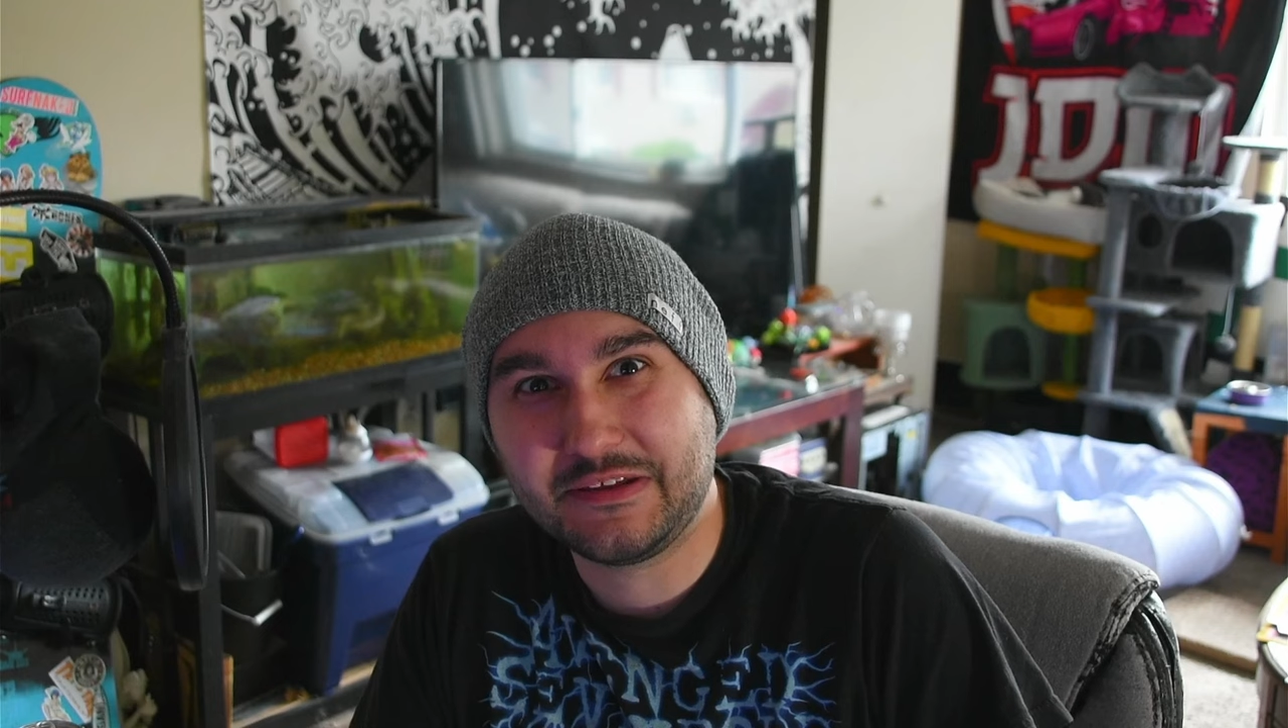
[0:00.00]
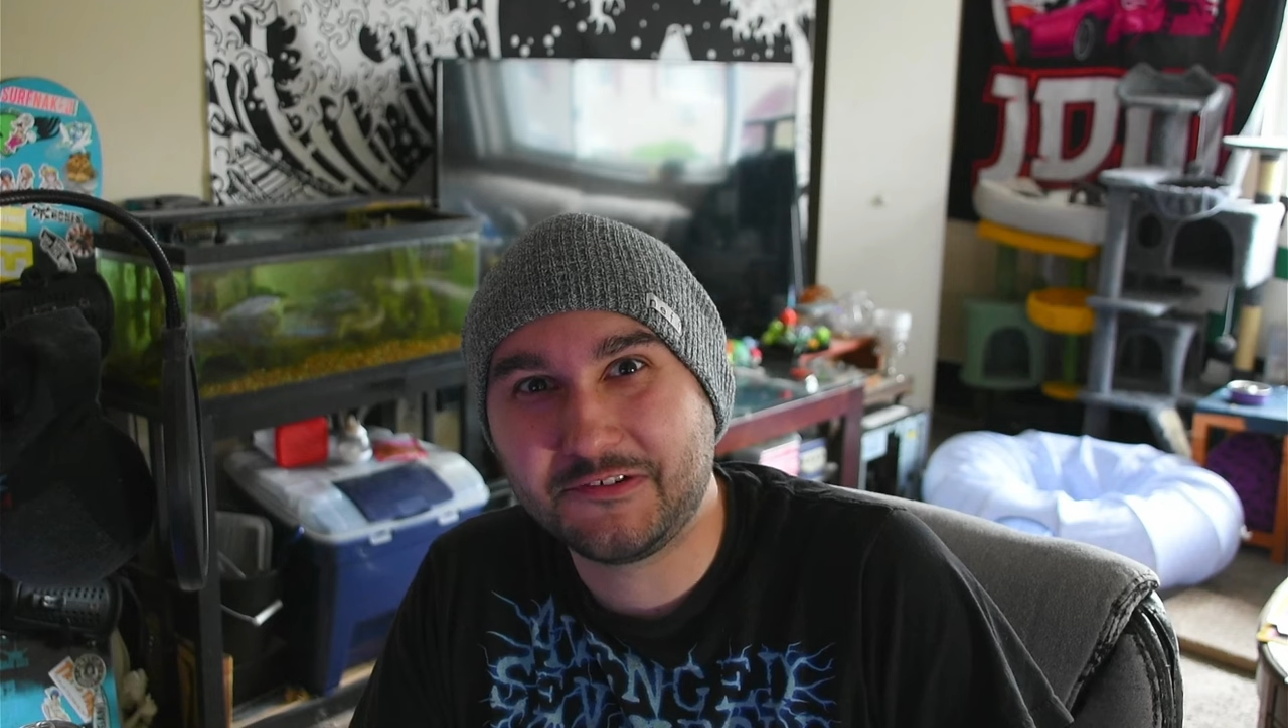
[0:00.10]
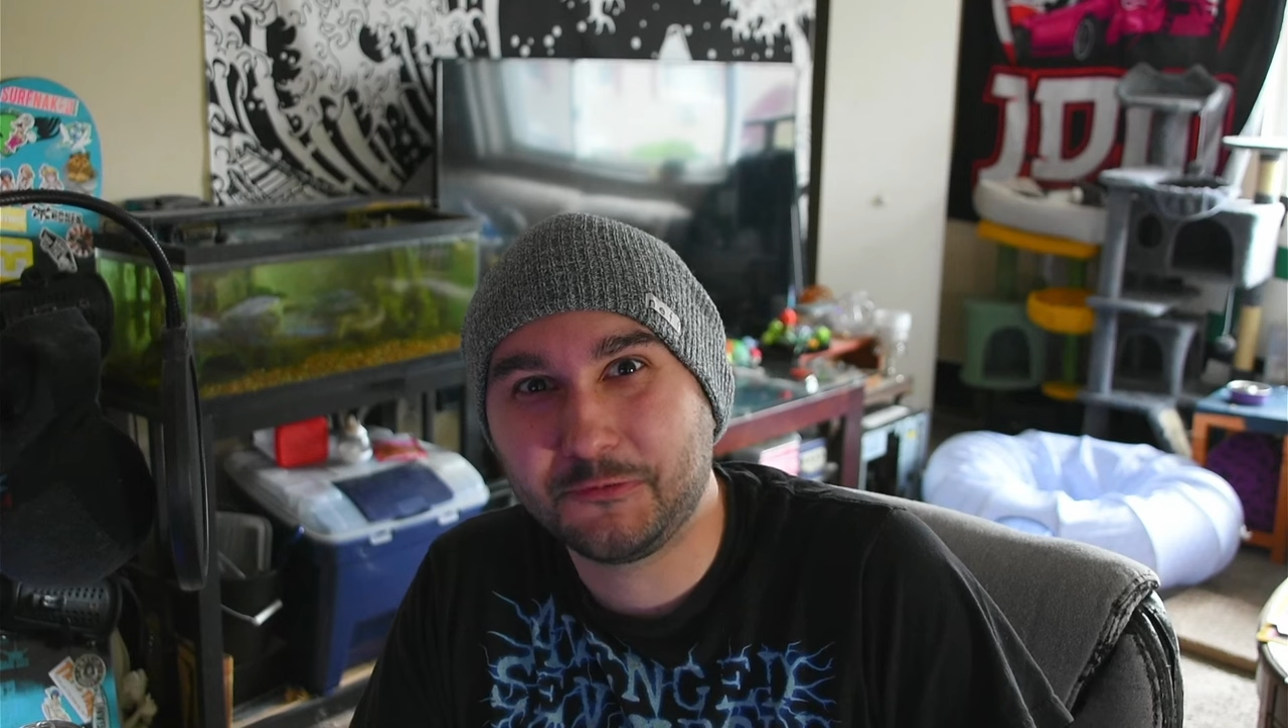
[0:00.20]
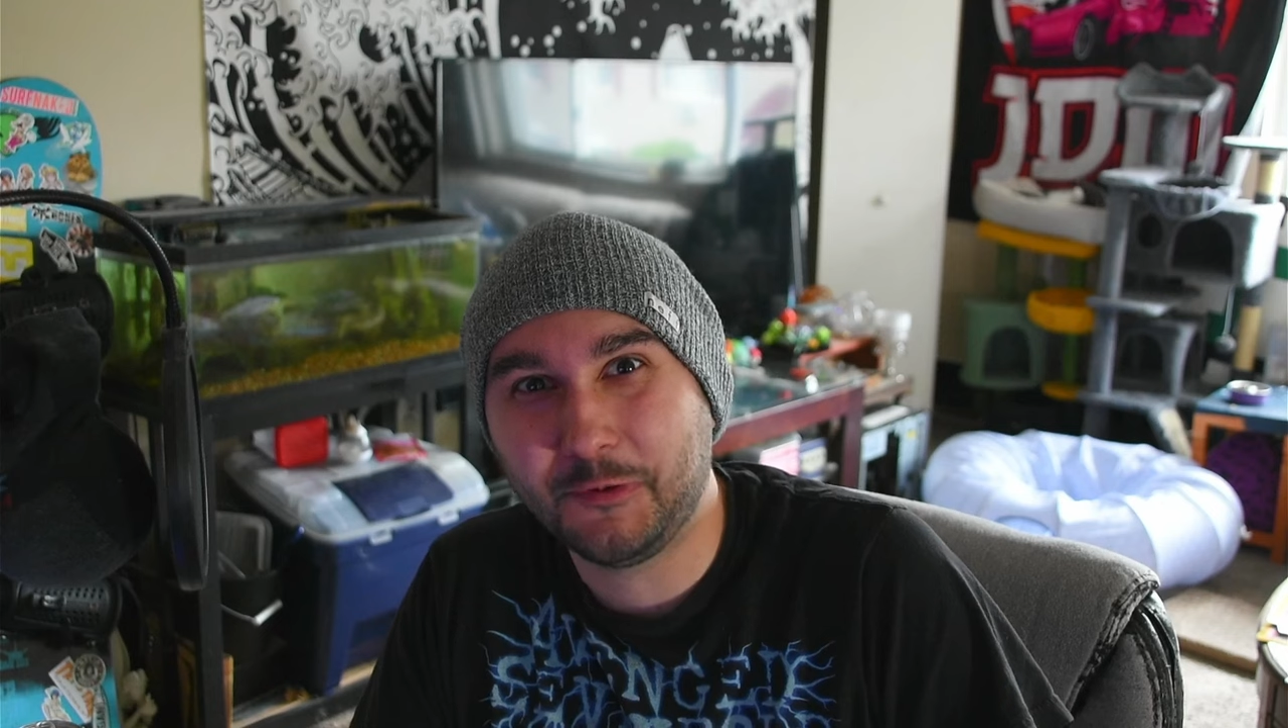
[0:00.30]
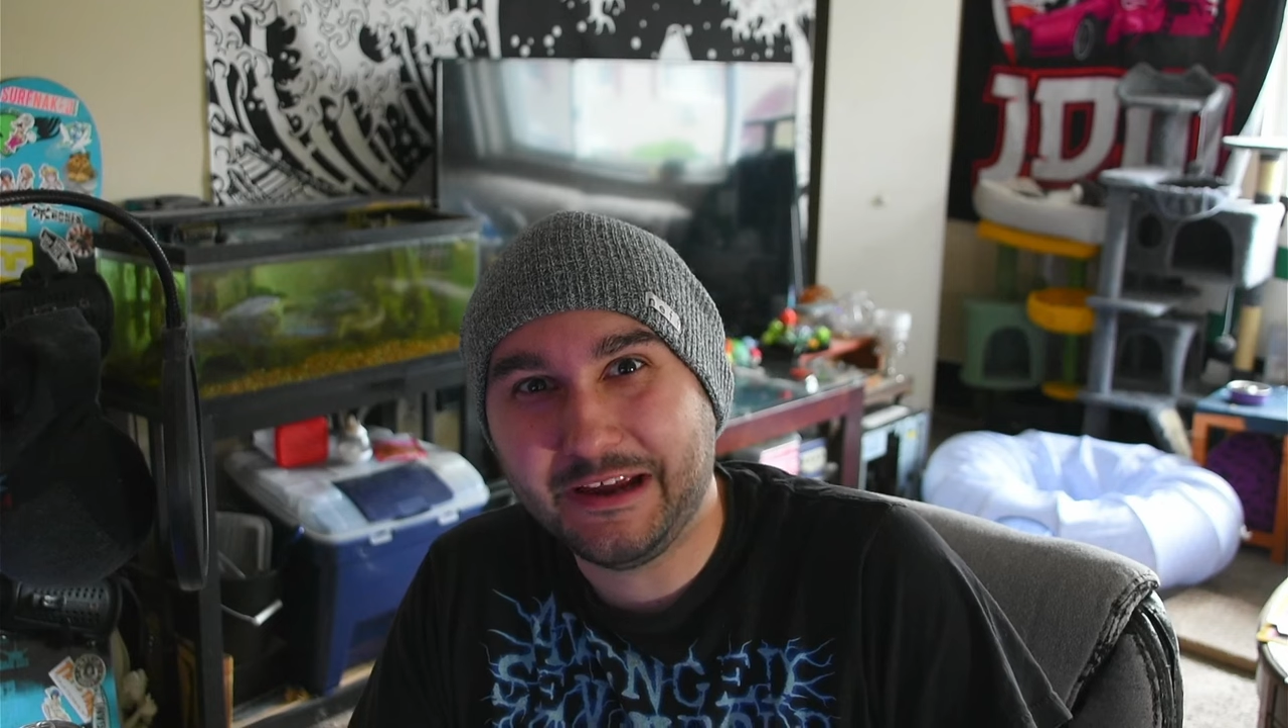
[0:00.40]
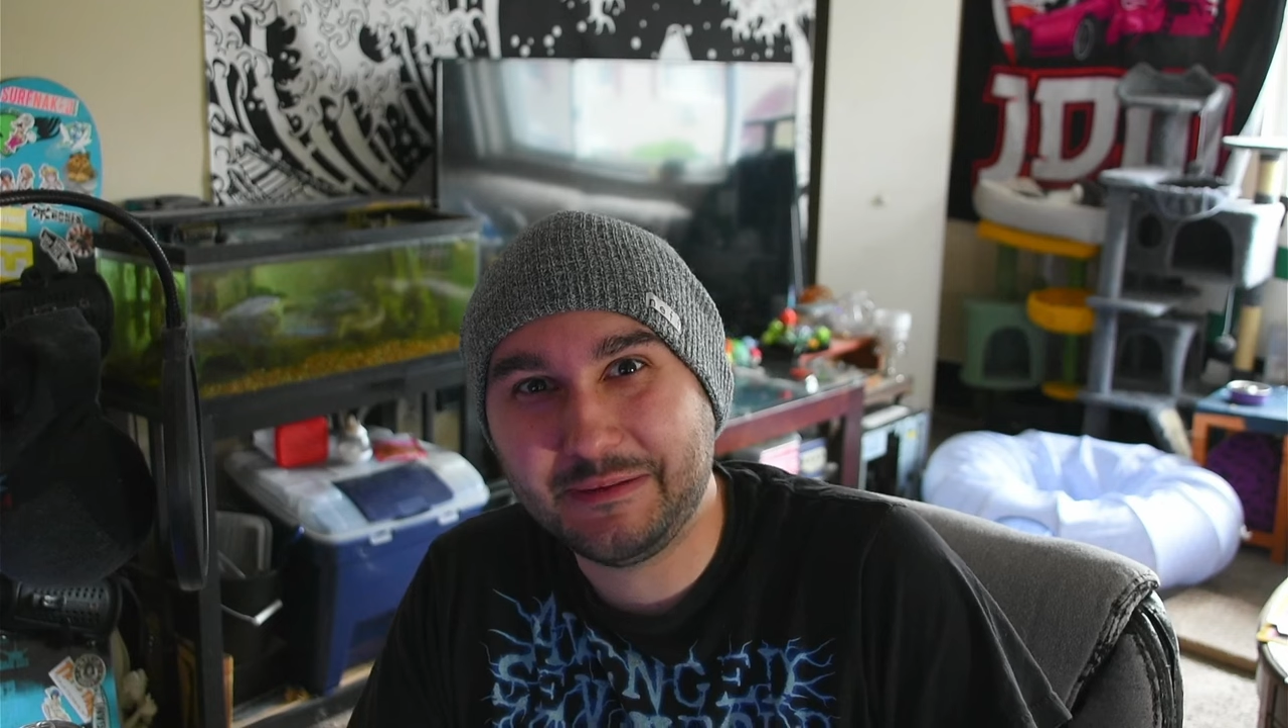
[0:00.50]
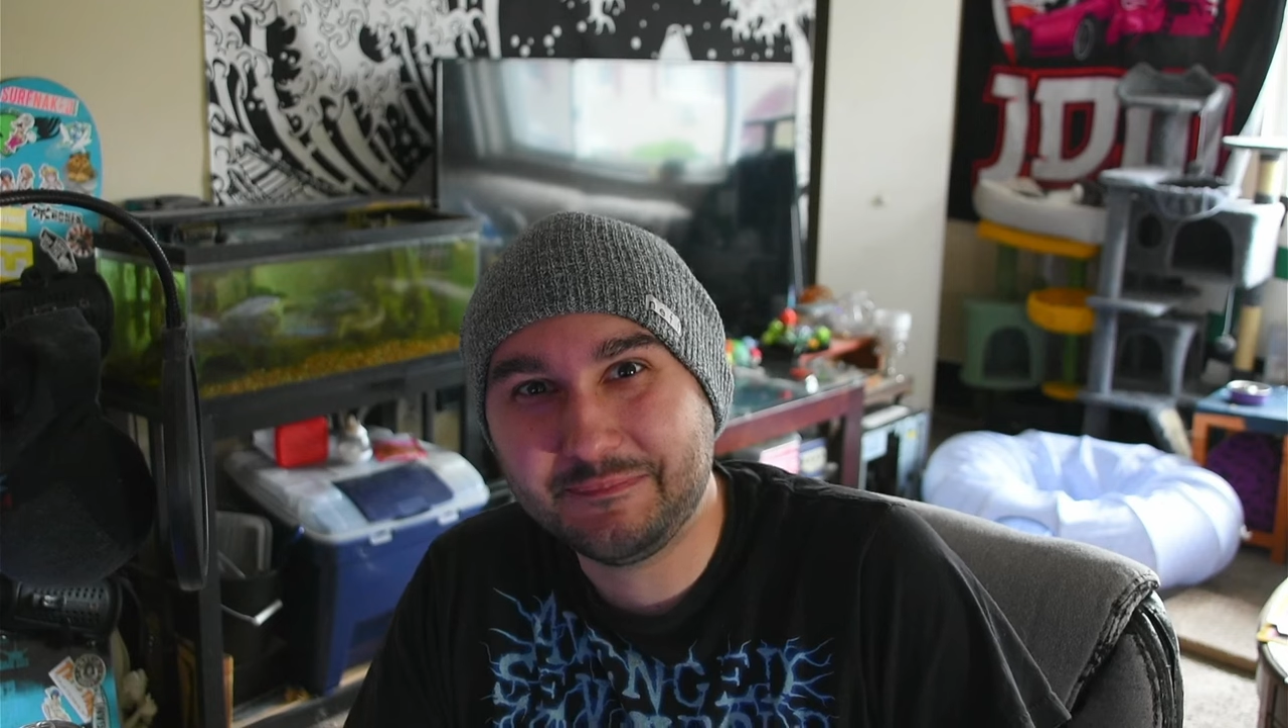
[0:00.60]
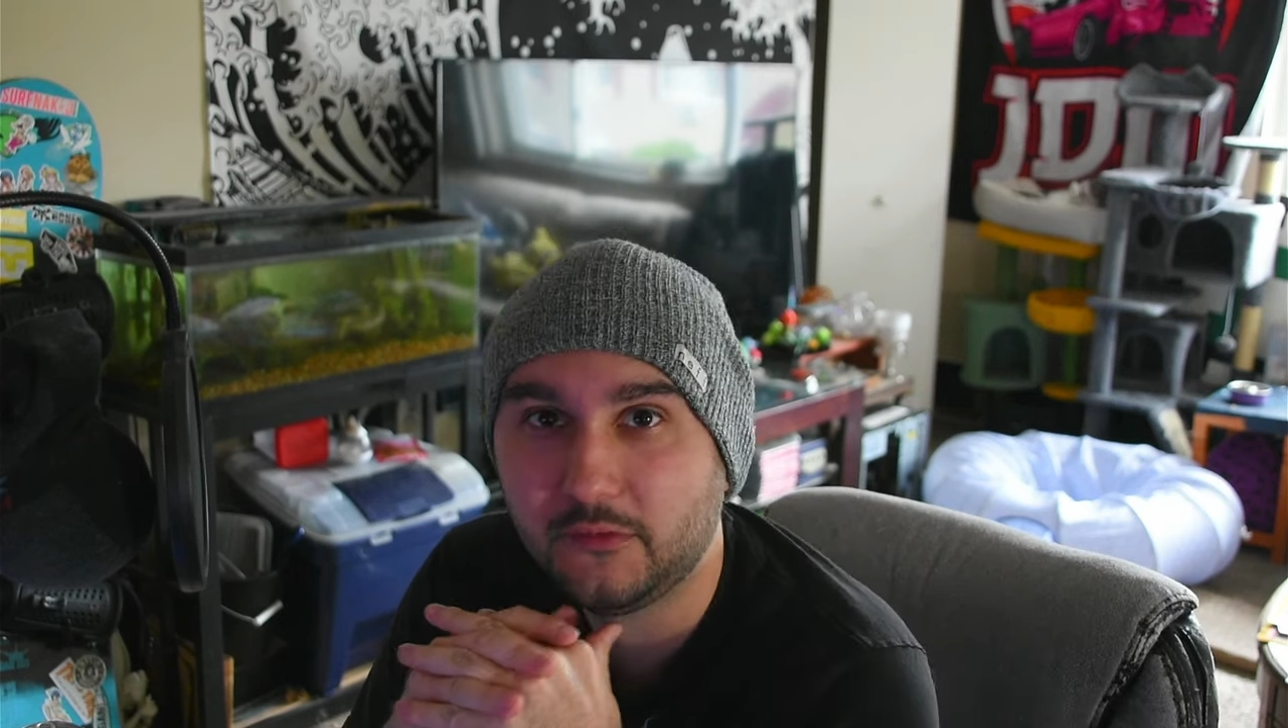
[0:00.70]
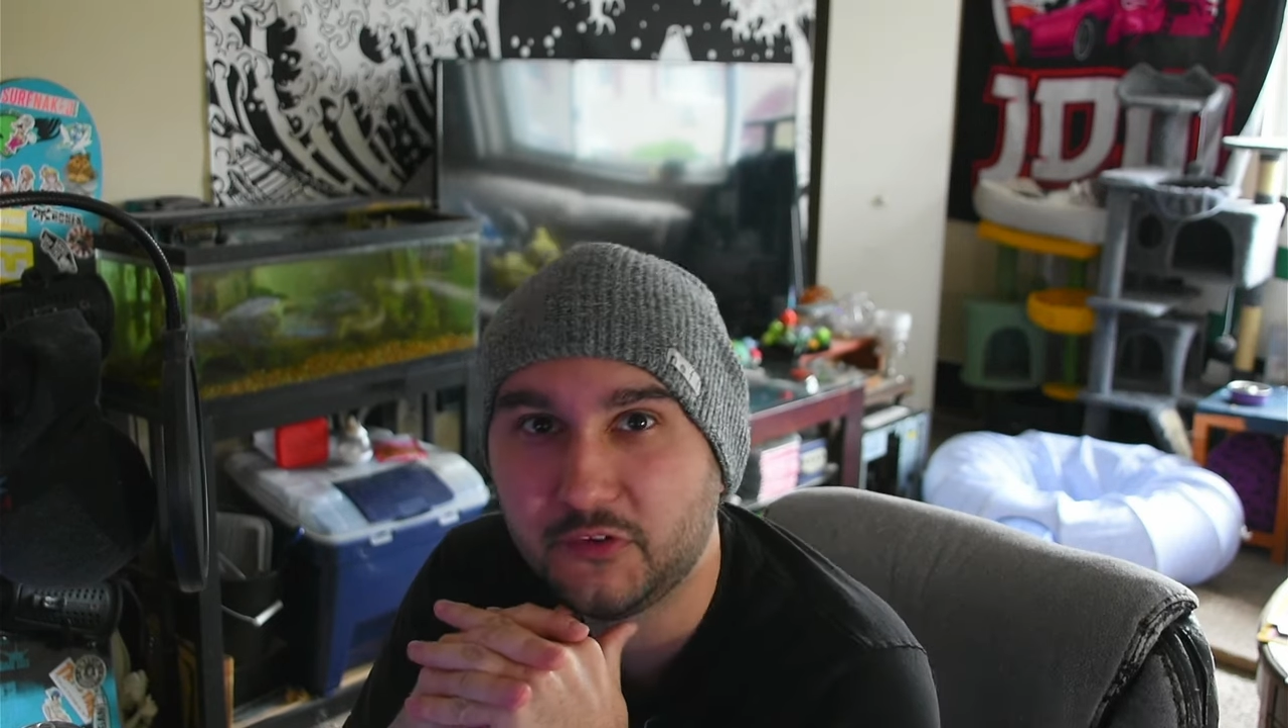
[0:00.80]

this way.